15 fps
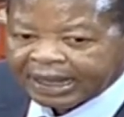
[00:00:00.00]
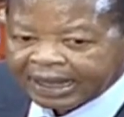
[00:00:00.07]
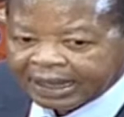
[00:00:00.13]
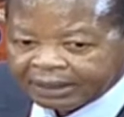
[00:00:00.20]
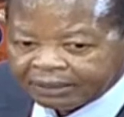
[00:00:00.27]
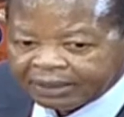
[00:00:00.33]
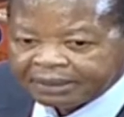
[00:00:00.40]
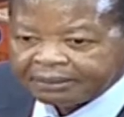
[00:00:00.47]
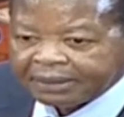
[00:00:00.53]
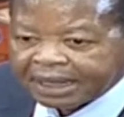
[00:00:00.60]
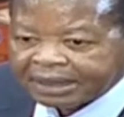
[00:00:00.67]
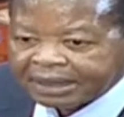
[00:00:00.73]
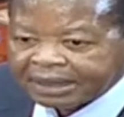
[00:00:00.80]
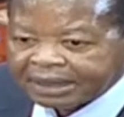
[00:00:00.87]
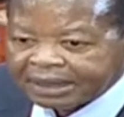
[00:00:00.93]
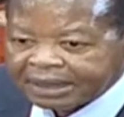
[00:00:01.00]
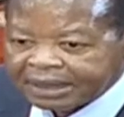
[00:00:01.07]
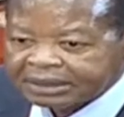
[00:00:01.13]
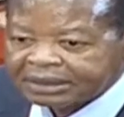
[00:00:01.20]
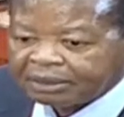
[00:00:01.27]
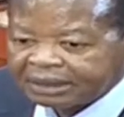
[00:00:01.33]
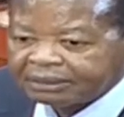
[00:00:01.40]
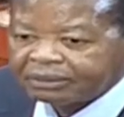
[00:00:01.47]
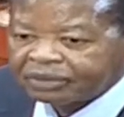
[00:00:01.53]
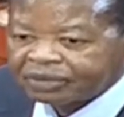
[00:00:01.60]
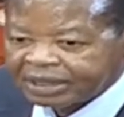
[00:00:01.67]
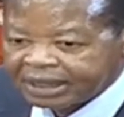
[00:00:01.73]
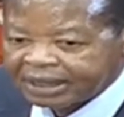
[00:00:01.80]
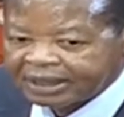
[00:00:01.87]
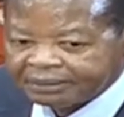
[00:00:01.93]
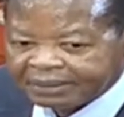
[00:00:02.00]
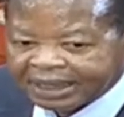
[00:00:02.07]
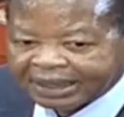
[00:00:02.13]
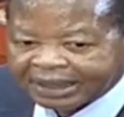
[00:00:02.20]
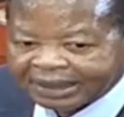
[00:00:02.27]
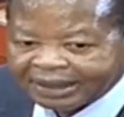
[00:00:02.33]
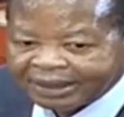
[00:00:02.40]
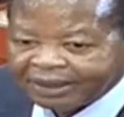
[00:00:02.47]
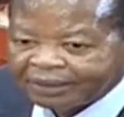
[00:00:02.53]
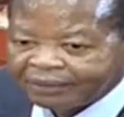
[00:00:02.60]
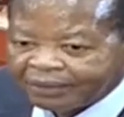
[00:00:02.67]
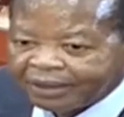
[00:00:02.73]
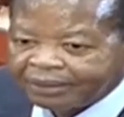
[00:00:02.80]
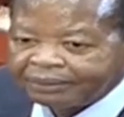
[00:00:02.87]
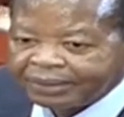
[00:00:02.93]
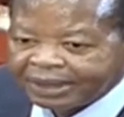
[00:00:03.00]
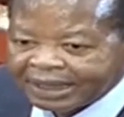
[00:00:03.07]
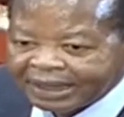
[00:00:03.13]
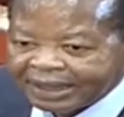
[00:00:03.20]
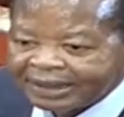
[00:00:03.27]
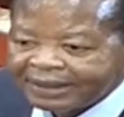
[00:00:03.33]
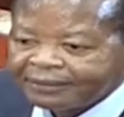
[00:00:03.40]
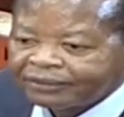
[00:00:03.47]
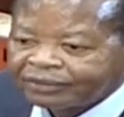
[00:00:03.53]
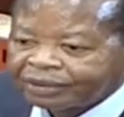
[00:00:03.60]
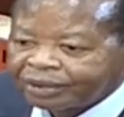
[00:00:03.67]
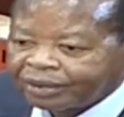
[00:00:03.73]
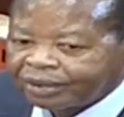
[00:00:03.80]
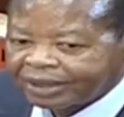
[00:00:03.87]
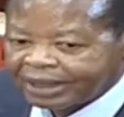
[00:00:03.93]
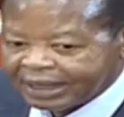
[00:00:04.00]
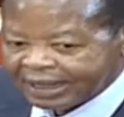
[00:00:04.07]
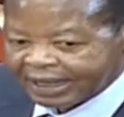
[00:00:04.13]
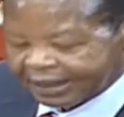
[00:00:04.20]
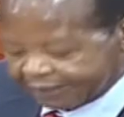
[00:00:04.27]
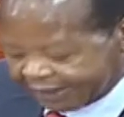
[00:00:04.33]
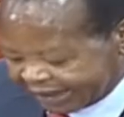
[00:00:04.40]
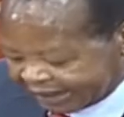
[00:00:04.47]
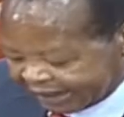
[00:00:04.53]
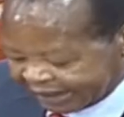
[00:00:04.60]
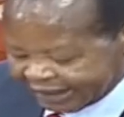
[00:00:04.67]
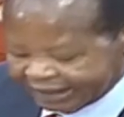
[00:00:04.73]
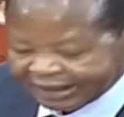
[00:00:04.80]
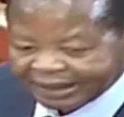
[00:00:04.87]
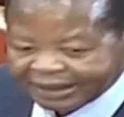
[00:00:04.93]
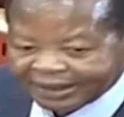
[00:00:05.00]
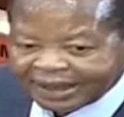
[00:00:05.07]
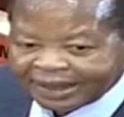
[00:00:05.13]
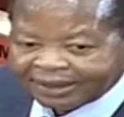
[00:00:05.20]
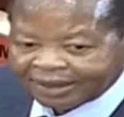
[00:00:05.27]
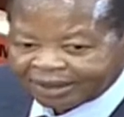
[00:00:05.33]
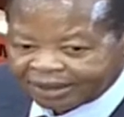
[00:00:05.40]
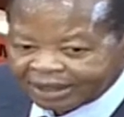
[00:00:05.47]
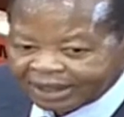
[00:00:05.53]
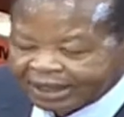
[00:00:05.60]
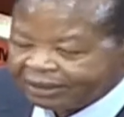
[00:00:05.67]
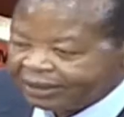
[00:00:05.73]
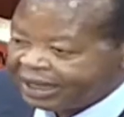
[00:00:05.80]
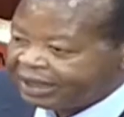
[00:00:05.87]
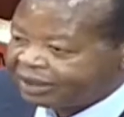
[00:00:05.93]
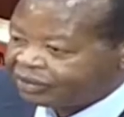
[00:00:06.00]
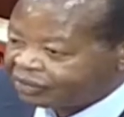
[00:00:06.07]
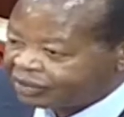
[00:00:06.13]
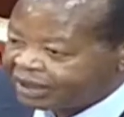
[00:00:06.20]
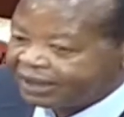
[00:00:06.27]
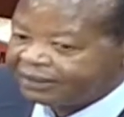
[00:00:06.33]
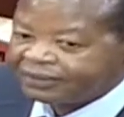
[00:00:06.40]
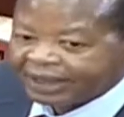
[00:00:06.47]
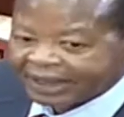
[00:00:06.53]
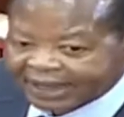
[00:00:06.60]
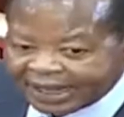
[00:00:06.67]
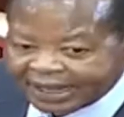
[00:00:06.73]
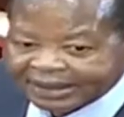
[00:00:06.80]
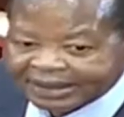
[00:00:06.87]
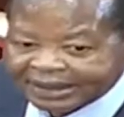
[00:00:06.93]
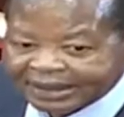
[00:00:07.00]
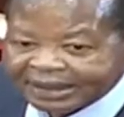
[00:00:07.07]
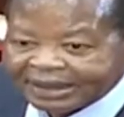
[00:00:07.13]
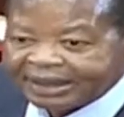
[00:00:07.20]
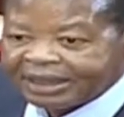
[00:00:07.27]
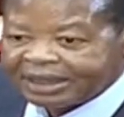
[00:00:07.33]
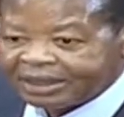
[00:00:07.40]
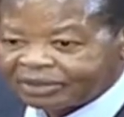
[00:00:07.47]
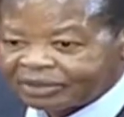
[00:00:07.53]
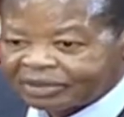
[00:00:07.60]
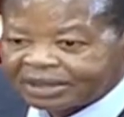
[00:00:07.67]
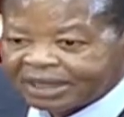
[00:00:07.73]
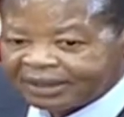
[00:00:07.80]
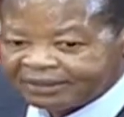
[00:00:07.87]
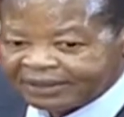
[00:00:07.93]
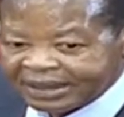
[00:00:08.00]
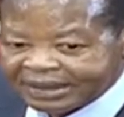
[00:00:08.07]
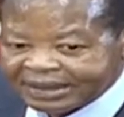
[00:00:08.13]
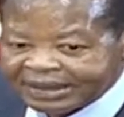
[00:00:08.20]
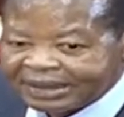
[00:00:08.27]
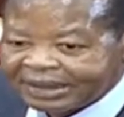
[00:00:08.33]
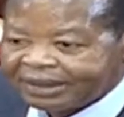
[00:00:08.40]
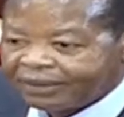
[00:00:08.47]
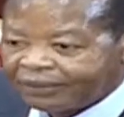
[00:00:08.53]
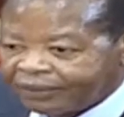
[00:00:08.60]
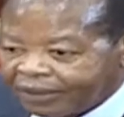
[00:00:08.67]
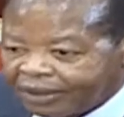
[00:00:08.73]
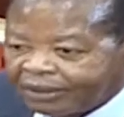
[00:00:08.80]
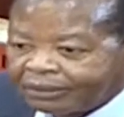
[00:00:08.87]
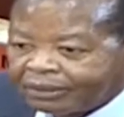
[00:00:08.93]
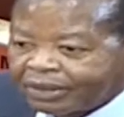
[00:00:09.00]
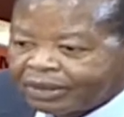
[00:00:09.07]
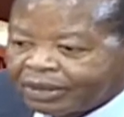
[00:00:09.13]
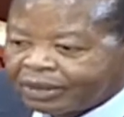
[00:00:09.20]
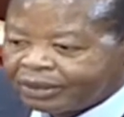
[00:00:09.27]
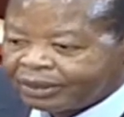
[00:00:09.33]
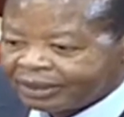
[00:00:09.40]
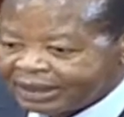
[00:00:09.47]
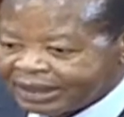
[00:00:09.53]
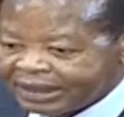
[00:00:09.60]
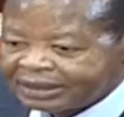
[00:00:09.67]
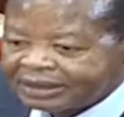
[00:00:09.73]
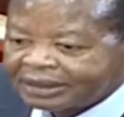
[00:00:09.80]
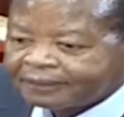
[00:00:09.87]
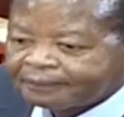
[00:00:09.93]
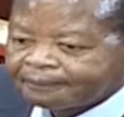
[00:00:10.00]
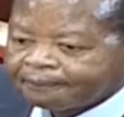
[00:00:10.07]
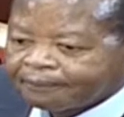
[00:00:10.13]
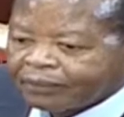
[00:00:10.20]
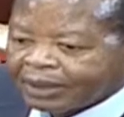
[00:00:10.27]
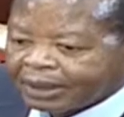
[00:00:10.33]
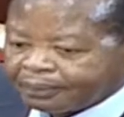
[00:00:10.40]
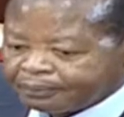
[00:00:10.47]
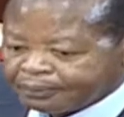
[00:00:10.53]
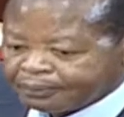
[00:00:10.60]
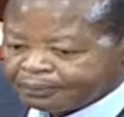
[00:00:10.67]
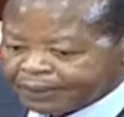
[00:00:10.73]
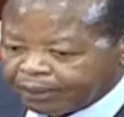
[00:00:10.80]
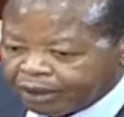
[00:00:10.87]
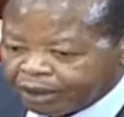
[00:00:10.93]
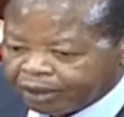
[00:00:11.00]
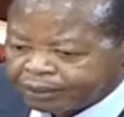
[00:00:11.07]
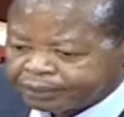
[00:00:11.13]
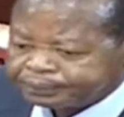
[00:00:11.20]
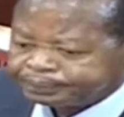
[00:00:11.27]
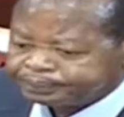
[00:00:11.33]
I, we must commend Mzee Kibaki for being so clear-minded that the only way to save the country is to save it from these people,